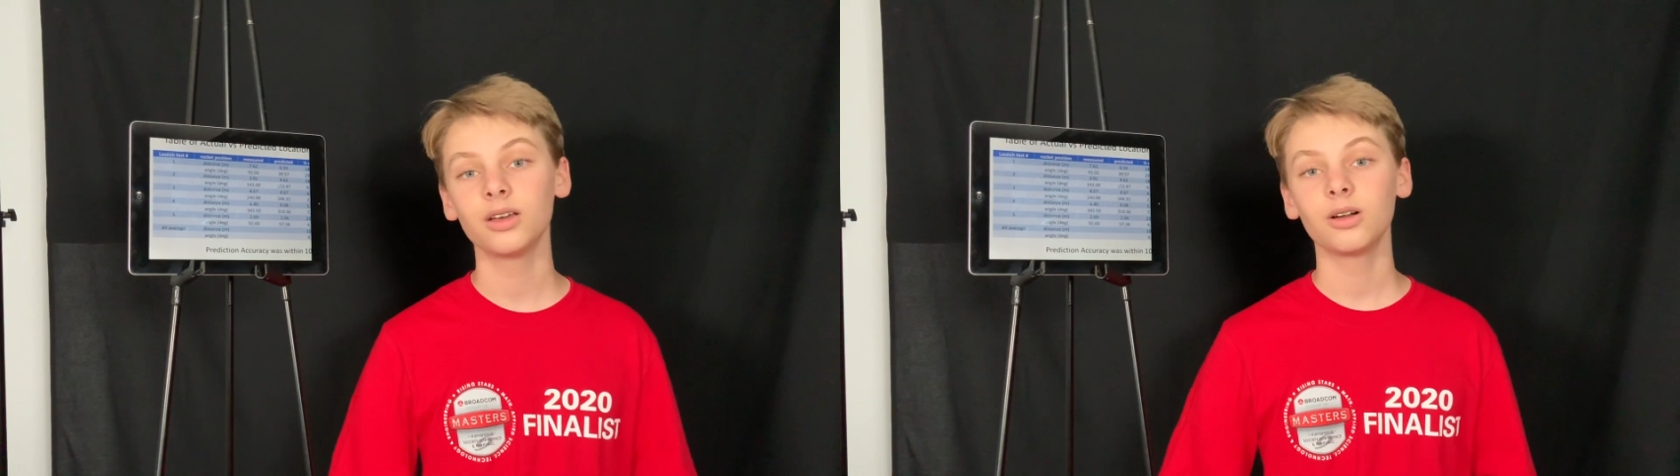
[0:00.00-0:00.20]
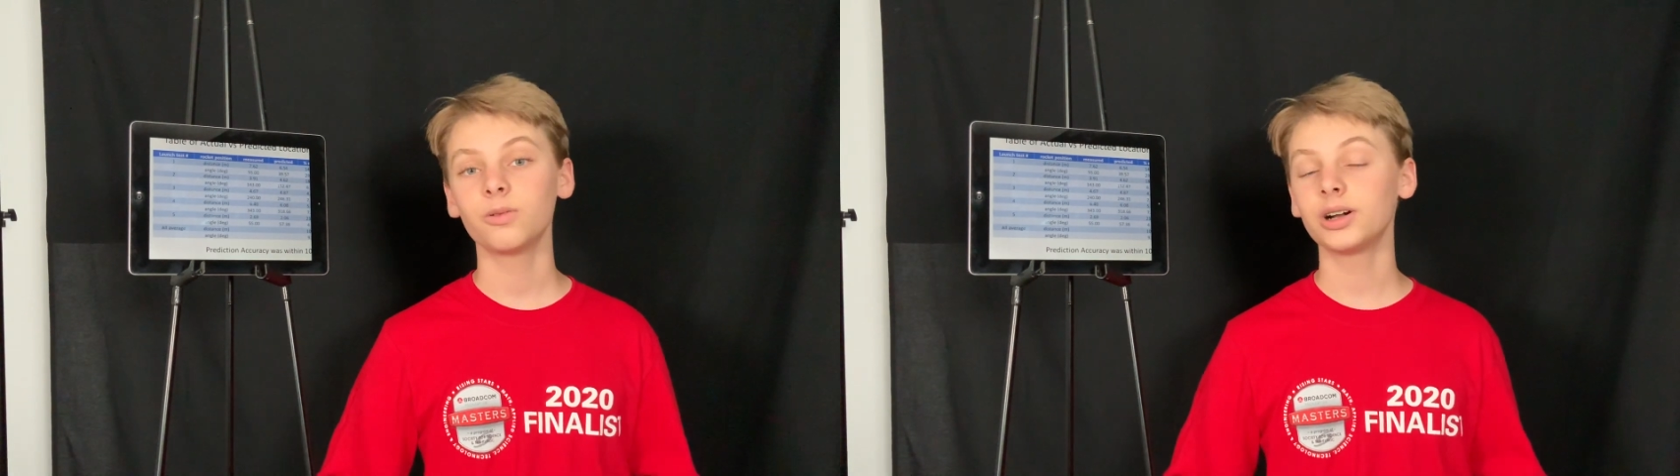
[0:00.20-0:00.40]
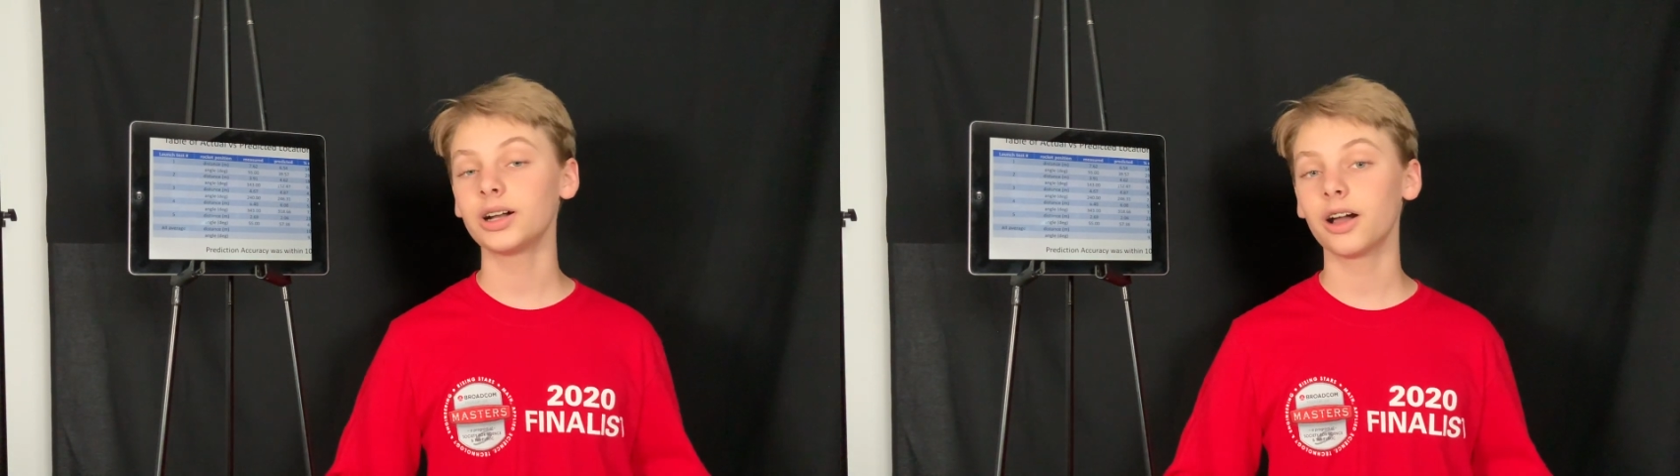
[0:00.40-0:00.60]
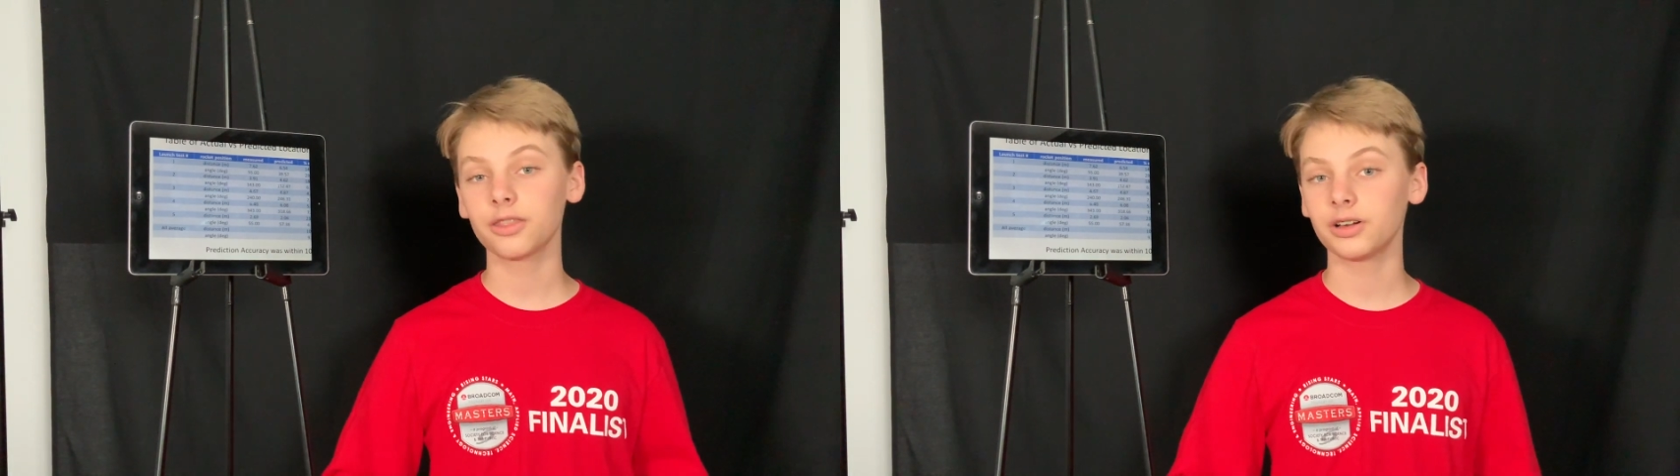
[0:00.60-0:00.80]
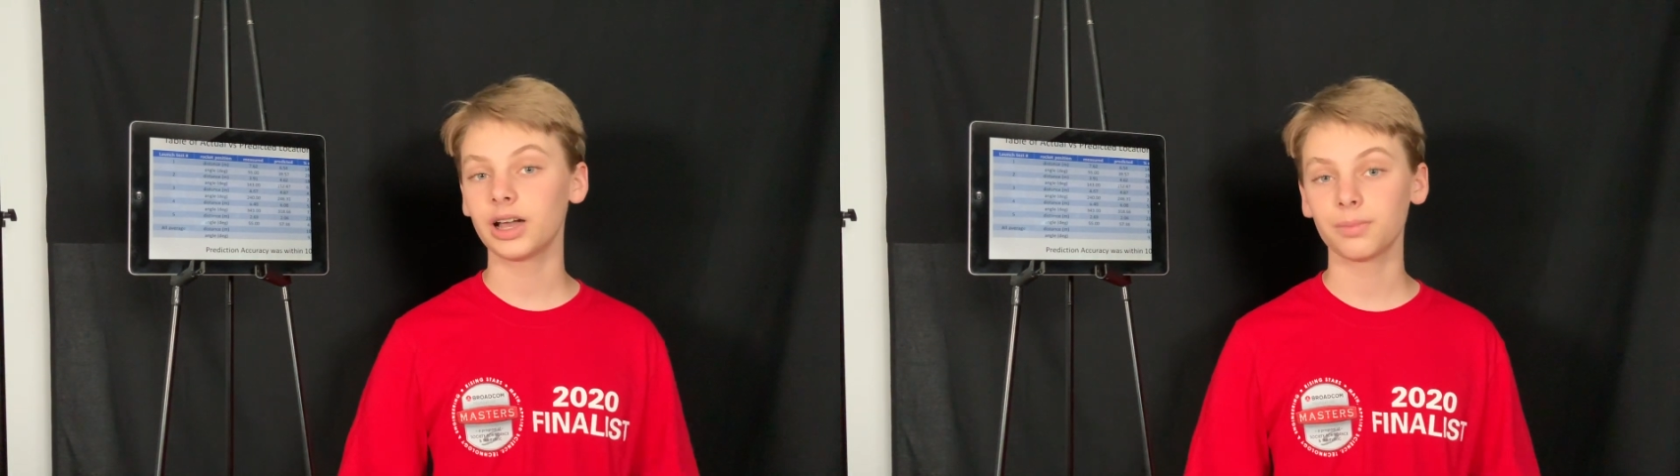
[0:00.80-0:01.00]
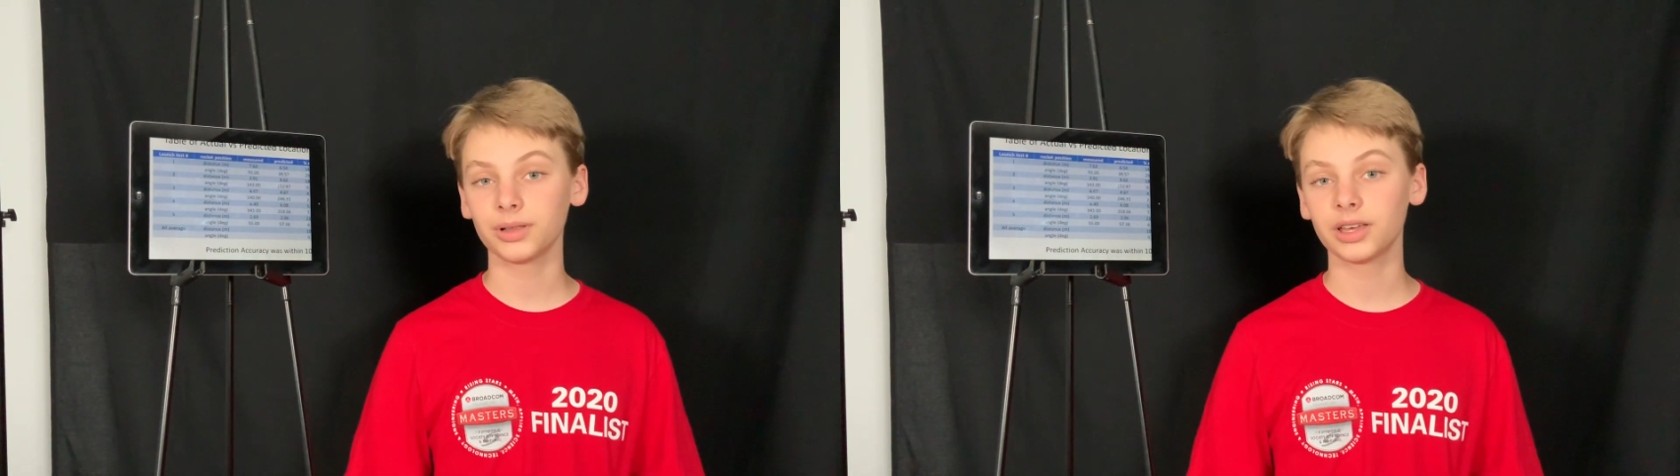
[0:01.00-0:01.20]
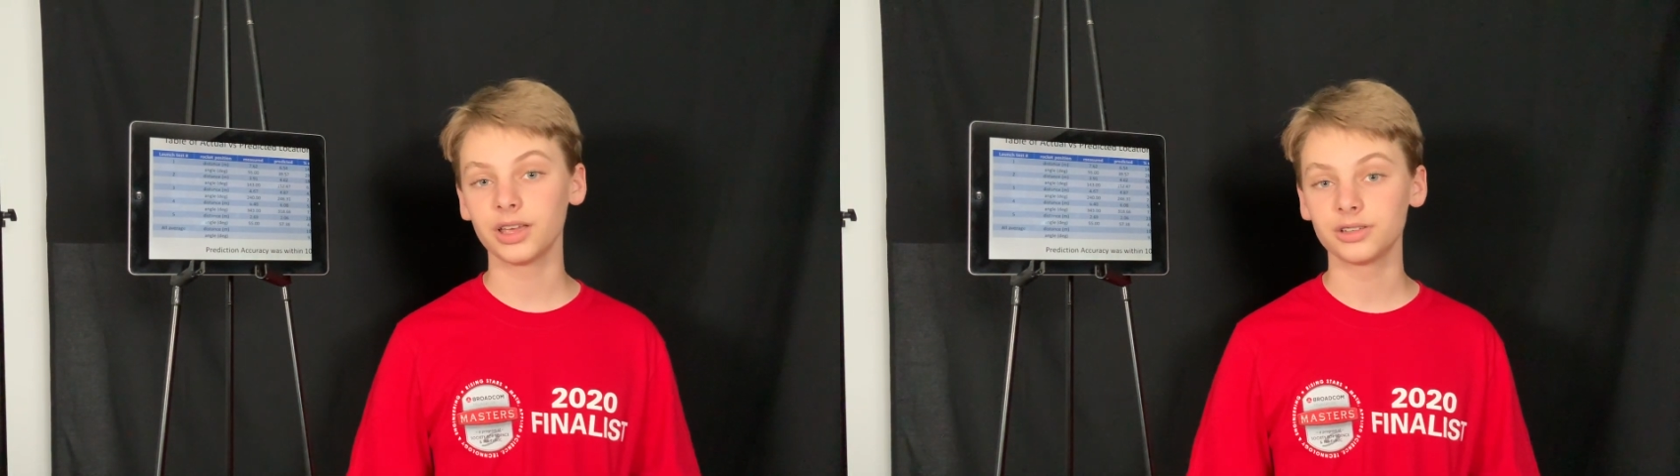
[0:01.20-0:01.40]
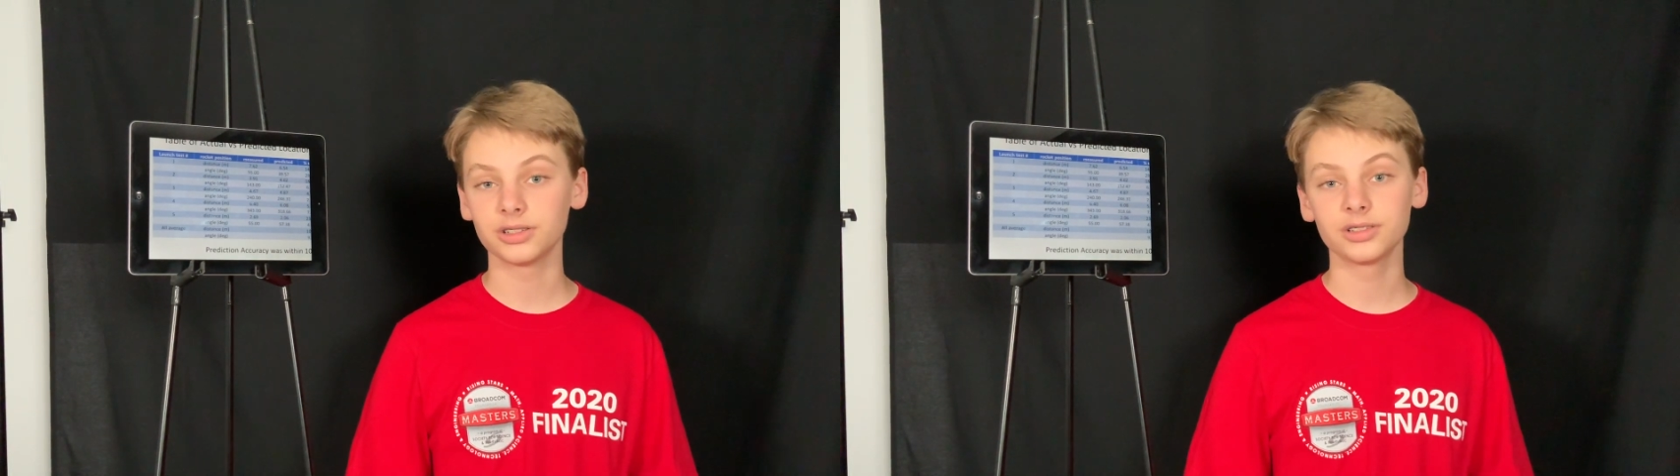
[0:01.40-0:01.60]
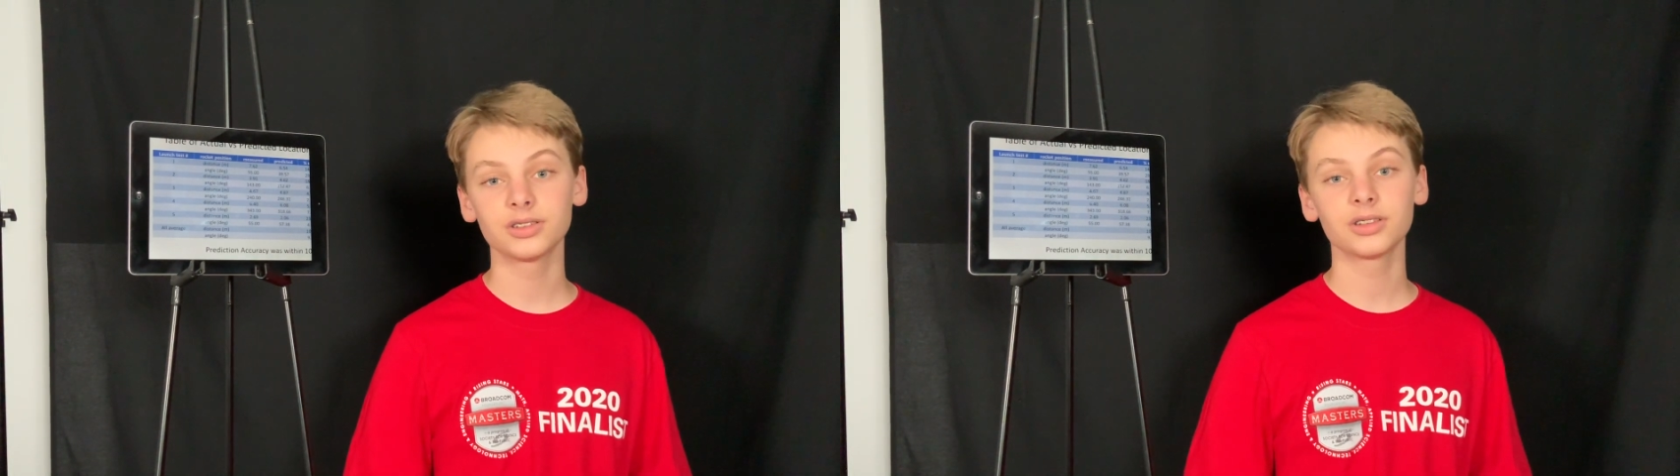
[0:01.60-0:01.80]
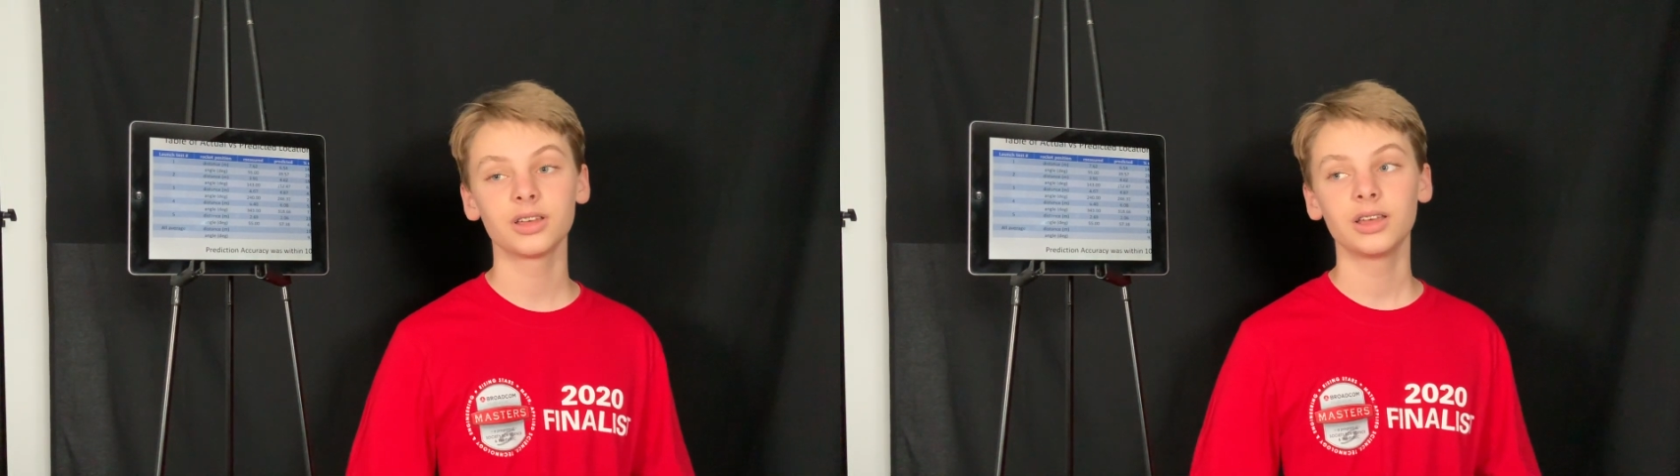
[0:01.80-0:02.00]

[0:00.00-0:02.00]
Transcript: or other applications.